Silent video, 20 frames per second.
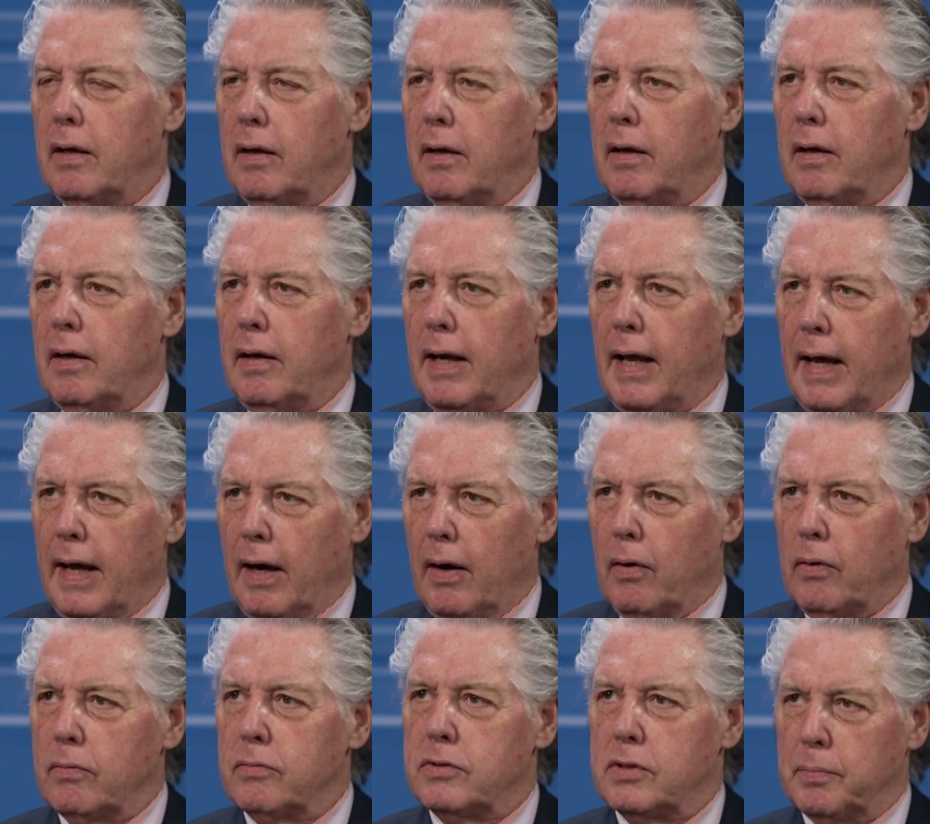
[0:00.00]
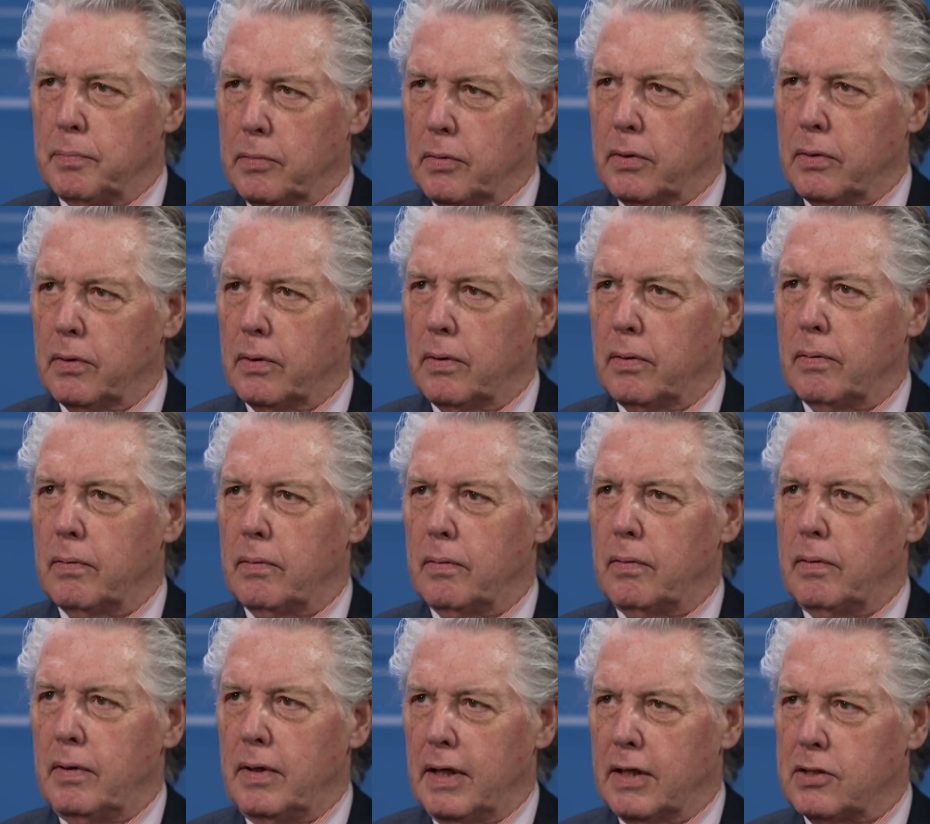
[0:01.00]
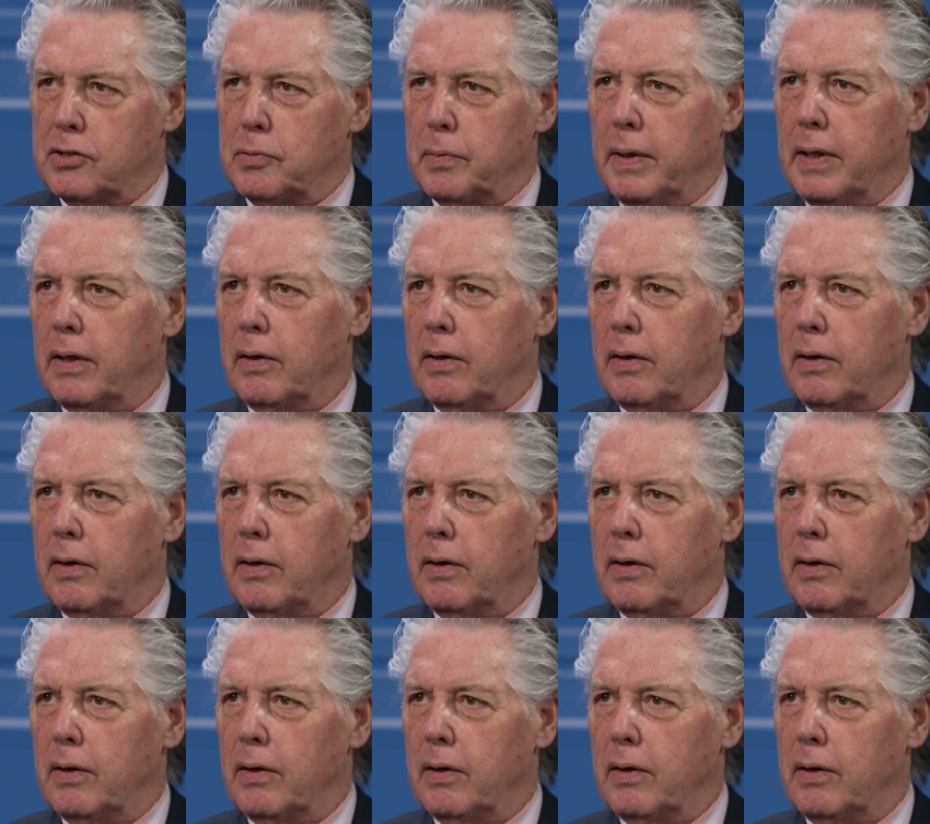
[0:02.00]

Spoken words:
now, tomorrow, next week,